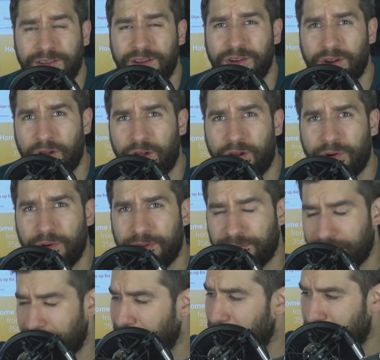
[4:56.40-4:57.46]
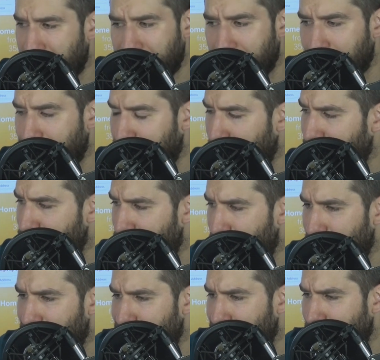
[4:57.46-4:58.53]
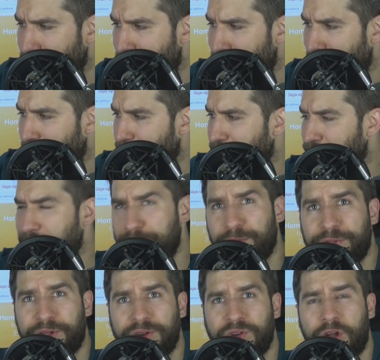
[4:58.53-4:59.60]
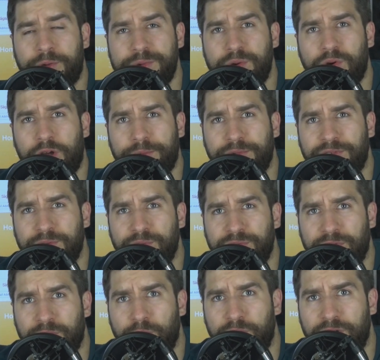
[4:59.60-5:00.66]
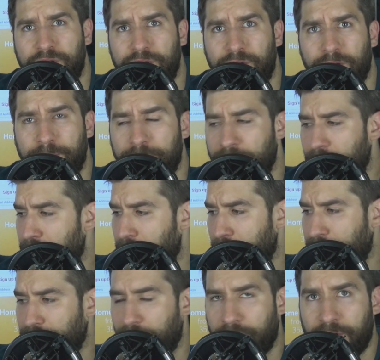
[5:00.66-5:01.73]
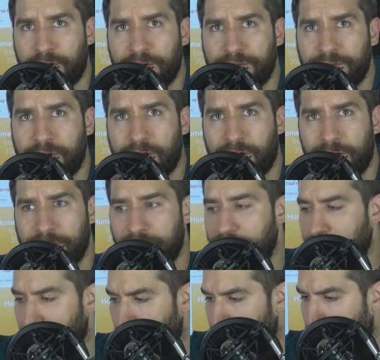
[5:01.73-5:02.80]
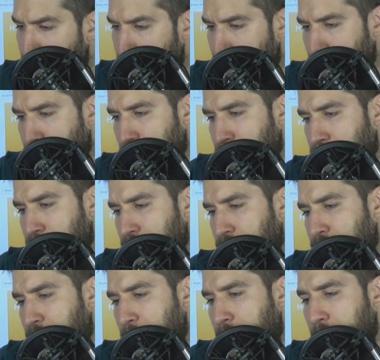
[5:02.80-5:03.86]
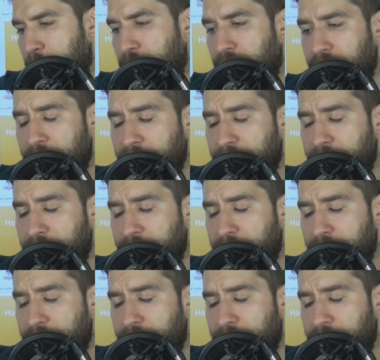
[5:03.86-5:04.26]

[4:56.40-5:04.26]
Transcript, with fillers: into Congress. That's a big if. I have no idea. I mean, people thought Tommy Robinson was going to win in Europe. Sargon of Akkad, they didn't. But I